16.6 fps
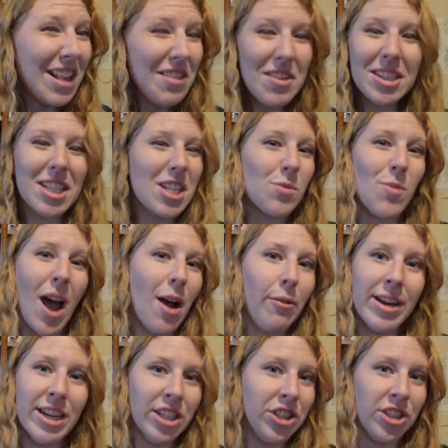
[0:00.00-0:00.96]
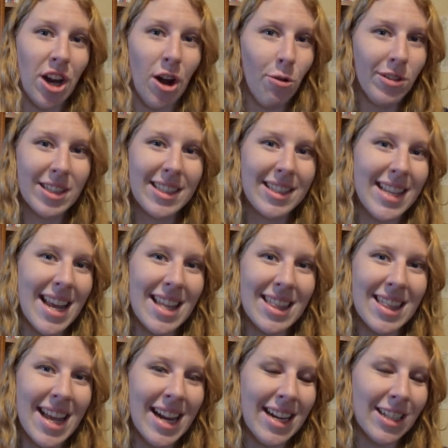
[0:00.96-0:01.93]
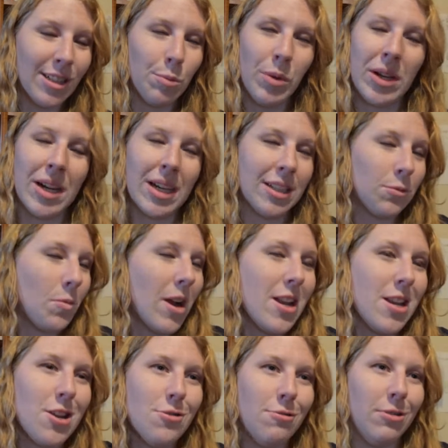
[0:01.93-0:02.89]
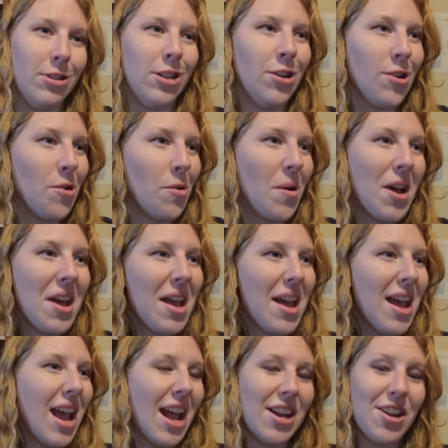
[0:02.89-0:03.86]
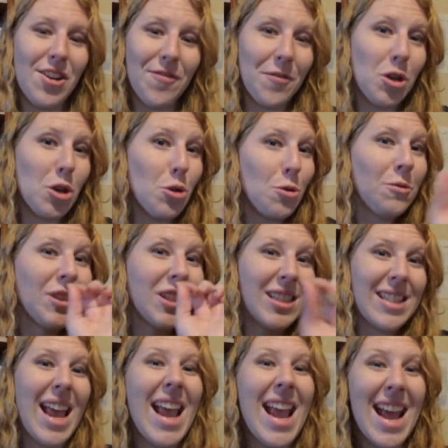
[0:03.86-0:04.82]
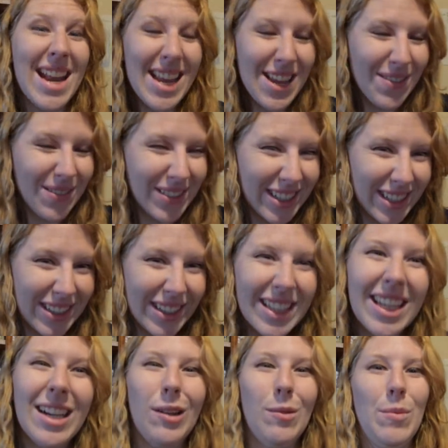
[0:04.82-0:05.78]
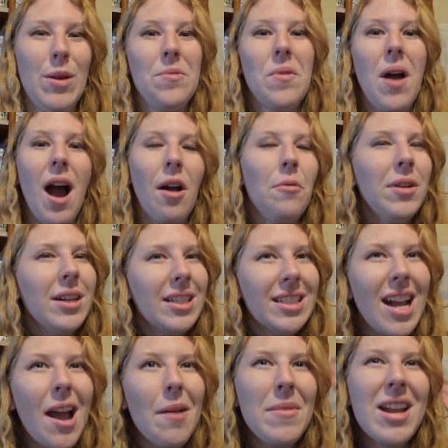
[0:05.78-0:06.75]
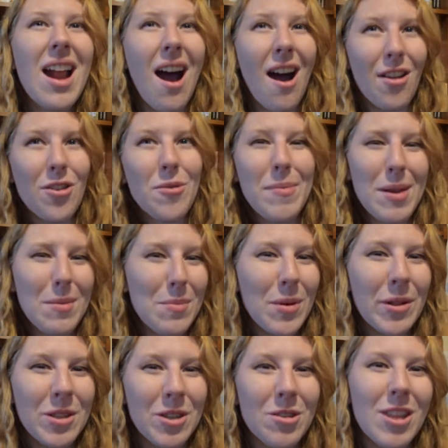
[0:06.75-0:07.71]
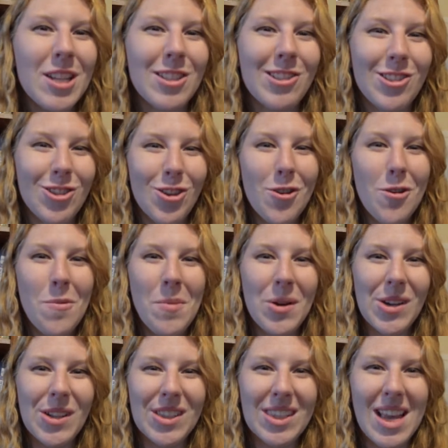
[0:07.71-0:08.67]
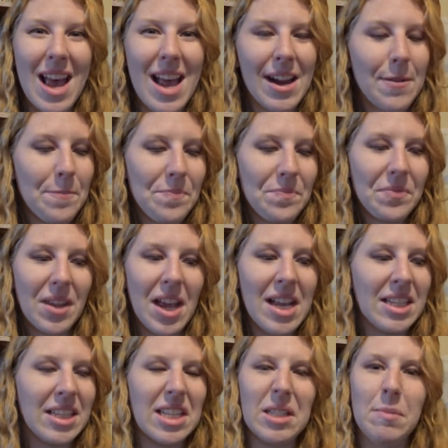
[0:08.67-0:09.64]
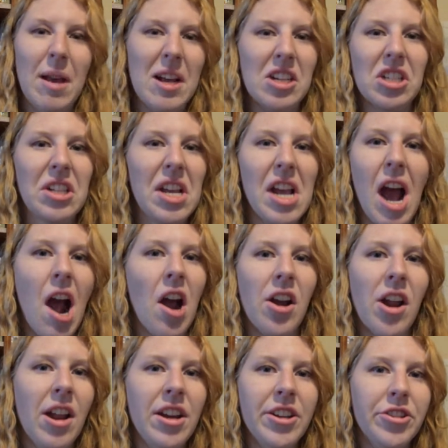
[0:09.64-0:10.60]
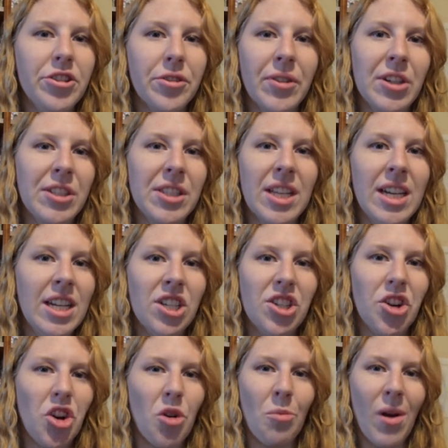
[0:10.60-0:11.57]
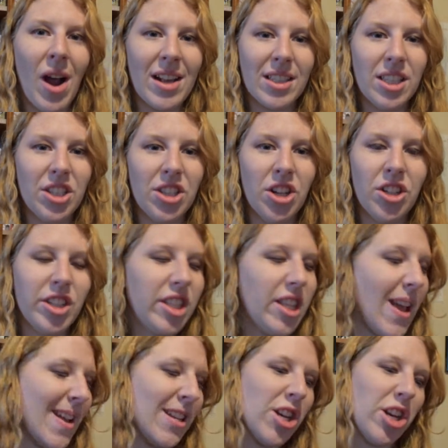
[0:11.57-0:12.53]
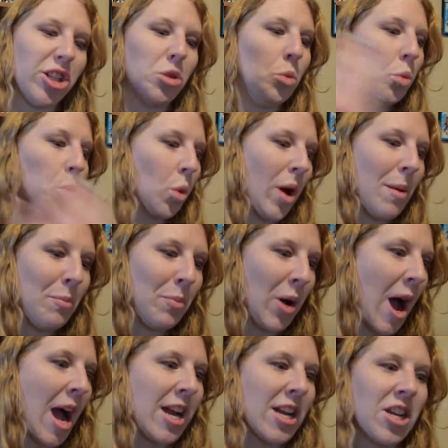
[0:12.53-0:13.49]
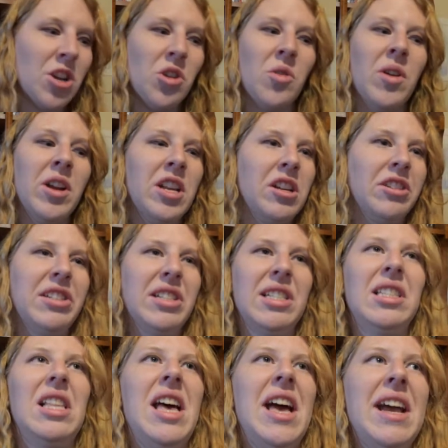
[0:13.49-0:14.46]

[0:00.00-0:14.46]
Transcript: This is why we don't say things, because when you do, and if you say it even a little bit wrong, which, other people do this too, but it's especially hard on introverts and internal processors. They just rip on you, and you're just